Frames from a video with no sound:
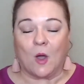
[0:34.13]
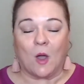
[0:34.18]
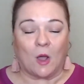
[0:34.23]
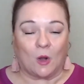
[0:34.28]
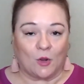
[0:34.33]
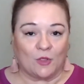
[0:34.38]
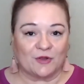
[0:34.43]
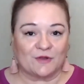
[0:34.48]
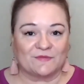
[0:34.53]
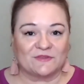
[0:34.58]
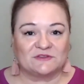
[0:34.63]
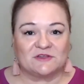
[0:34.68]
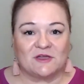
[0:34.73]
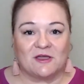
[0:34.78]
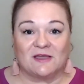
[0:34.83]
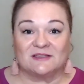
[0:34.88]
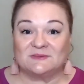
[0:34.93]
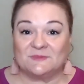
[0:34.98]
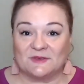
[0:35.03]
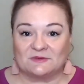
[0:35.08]
a lot of the
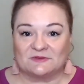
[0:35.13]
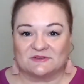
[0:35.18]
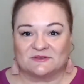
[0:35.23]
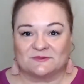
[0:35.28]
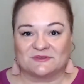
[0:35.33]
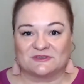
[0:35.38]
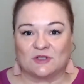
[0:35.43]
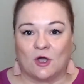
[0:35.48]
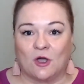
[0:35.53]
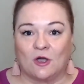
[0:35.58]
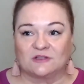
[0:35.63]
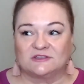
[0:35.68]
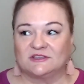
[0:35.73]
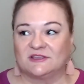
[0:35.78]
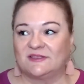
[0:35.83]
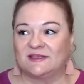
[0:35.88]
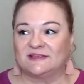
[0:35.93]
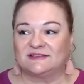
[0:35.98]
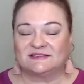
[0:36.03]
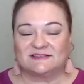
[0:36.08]
times because it was hot,
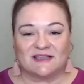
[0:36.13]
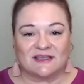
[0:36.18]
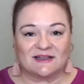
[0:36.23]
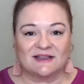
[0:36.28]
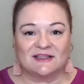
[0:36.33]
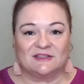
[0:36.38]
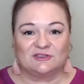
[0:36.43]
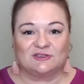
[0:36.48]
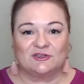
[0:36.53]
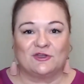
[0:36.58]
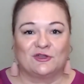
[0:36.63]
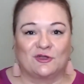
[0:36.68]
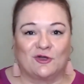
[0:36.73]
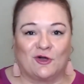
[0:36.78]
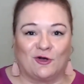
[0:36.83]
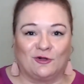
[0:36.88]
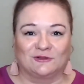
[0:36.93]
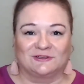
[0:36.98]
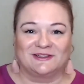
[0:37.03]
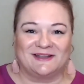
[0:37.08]
and then suddenly turned
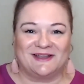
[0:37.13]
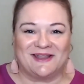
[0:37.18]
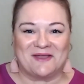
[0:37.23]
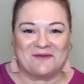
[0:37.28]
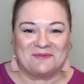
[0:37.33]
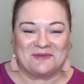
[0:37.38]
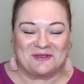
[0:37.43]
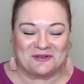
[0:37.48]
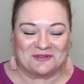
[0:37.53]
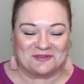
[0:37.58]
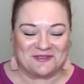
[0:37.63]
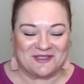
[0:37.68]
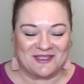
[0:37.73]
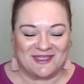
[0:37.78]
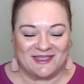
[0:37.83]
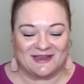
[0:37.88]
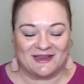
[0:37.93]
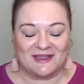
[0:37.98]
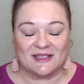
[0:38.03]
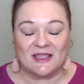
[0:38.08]
cold, and now we've got the
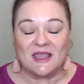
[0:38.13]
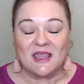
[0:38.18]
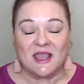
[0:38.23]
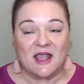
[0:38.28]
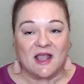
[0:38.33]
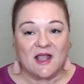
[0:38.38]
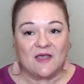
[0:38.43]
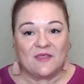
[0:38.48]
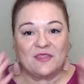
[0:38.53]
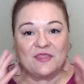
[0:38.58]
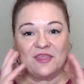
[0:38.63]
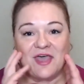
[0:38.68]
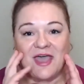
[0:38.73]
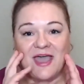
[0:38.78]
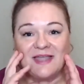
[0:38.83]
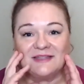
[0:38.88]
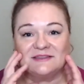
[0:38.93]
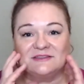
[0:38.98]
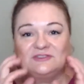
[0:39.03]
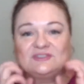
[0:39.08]
heating.
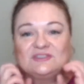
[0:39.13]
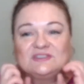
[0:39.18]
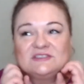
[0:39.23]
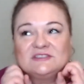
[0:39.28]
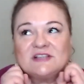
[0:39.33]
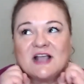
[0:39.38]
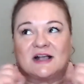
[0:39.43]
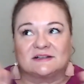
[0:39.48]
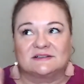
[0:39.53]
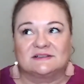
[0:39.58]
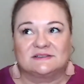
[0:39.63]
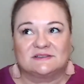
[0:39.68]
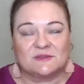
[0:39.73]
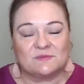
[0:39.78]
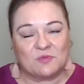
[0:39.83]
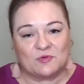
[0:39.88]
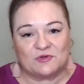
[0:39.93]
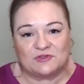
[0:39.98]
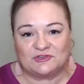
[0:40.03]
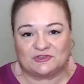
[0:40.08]
That sucks the
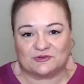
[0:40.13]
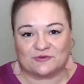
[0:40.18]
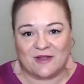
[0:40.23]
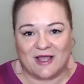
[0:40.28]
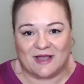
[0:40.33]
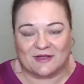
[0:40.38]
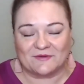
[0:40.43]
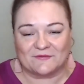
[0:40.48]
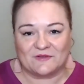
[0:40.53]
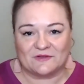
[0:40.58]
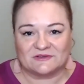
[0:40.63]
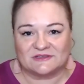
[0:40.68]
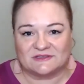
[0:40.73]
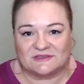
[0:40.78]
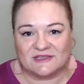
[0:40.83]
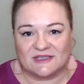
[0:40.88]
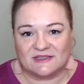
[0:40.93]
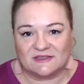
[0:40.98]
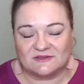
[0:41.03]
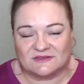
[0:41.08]
moisture out of your
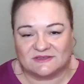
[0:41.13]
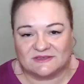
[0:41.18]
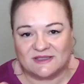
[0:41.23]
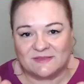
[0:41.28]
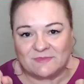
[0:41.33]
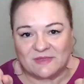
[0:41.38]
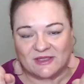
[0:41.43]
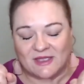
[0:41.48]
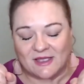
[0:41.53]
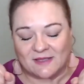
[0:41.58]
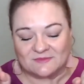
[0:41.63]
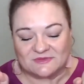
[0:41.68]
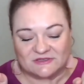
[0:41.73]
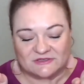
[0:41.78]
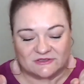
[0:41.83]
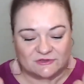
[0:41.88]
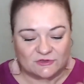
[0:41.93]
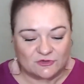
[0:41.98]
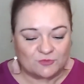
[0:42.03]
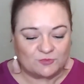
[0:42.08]
skin. Your skin becomes
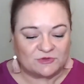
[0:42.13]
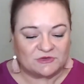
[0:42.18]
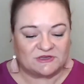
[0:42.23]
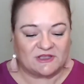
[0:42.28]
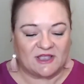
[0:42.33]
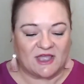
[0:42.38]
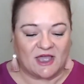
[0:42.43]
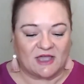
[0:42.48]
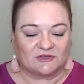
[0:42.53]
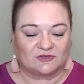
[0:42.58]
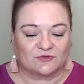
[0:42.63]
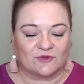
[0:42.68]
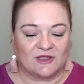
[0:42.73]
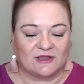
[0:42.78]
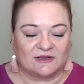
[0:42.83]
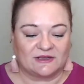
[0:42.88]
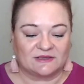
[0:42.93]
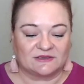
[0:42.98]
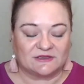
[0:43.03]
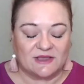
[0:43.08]
super
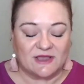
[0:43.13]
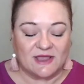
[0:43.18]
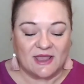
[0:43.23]
dehydrated.